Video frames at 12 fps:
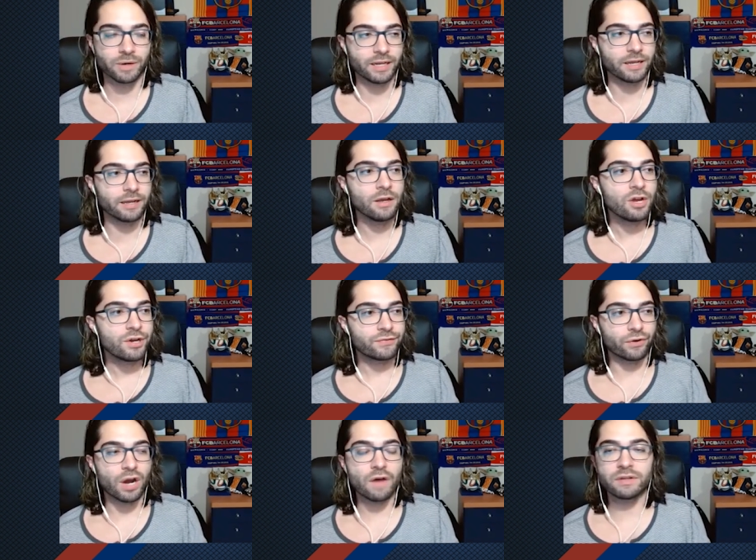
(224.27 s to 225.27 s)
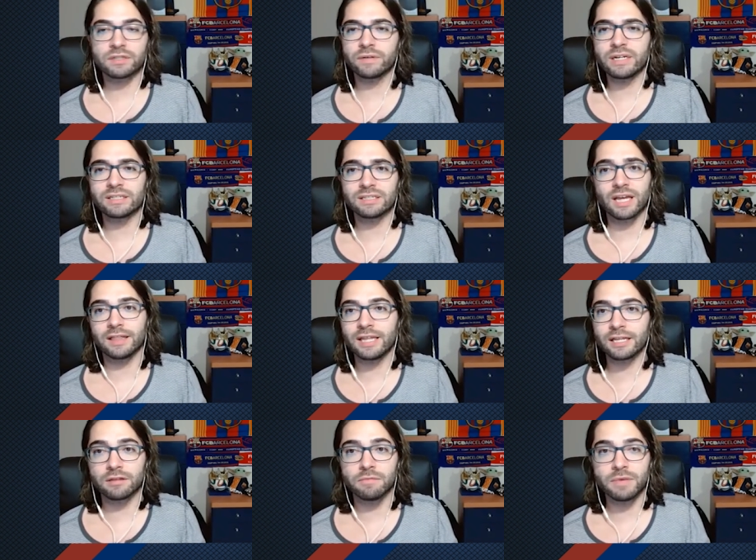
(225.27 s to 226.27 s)
Balde for obvious reasons. I
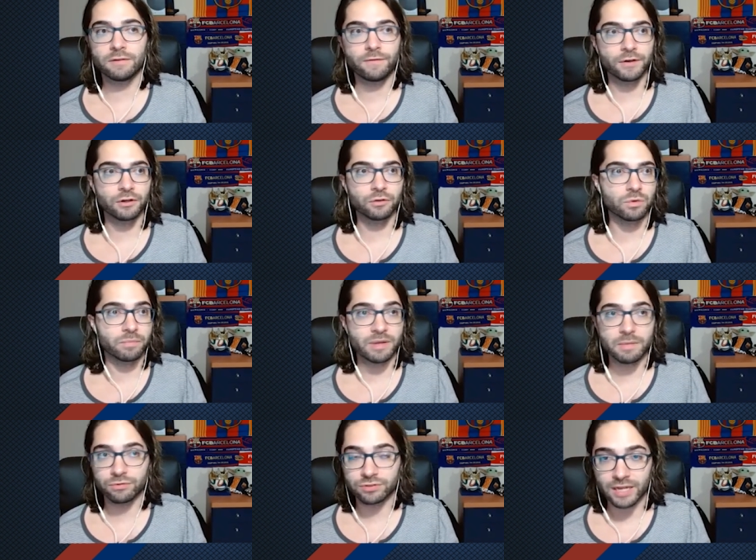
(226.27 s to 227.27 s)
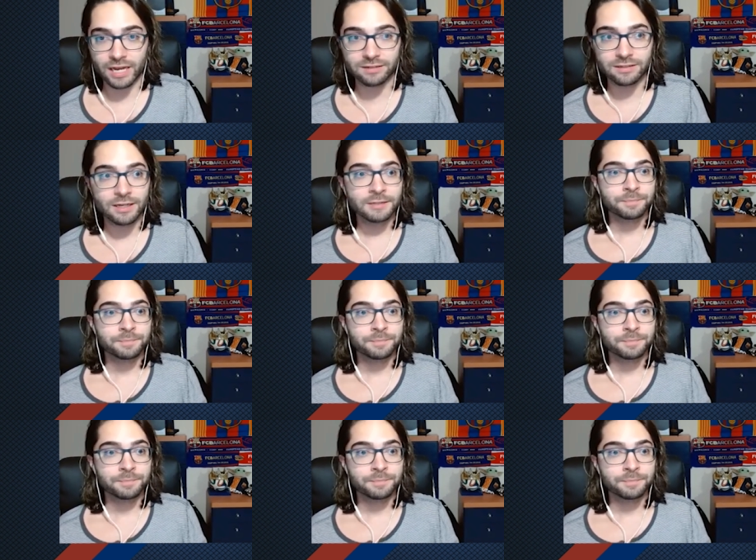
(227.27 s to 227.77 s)
think the midfield will be Busquets,